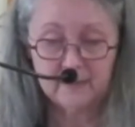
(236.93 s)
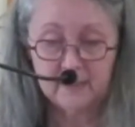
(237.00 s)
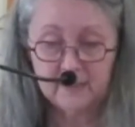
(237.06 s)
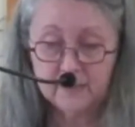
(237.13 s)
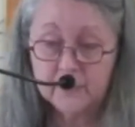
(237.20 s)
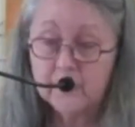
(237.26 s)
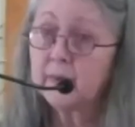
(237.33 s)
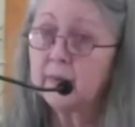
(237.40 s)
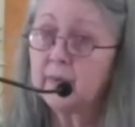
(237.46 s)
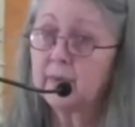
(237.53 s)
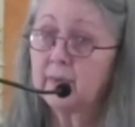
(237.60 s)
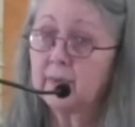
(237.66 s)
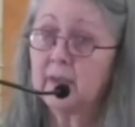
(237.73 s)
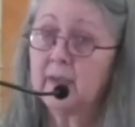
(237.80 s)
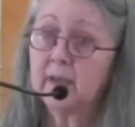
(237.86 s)
In
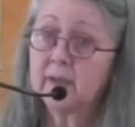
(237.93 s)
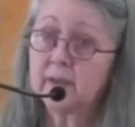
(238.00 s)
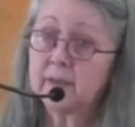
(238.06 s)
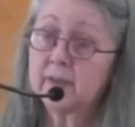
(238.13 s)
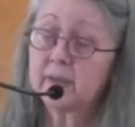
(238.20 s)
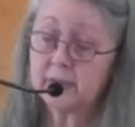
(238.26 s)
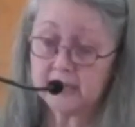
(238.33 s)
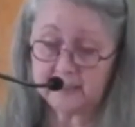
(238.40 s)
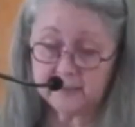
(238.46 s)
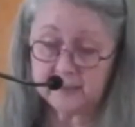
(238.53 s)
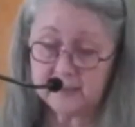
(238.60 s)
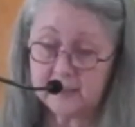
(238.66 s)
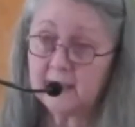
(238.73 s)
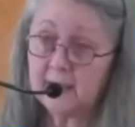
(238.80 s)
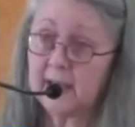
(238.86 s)
truth, the years
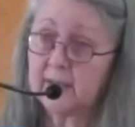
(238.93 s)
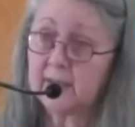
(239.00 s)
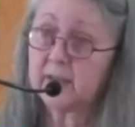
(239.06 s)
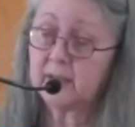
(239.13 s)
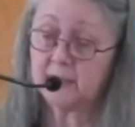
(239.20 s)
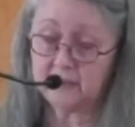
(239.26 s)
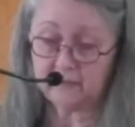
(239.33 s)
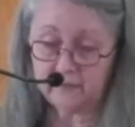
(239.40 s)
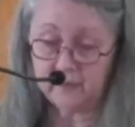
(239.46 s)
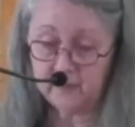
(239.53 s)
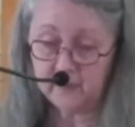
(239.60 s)
since the election of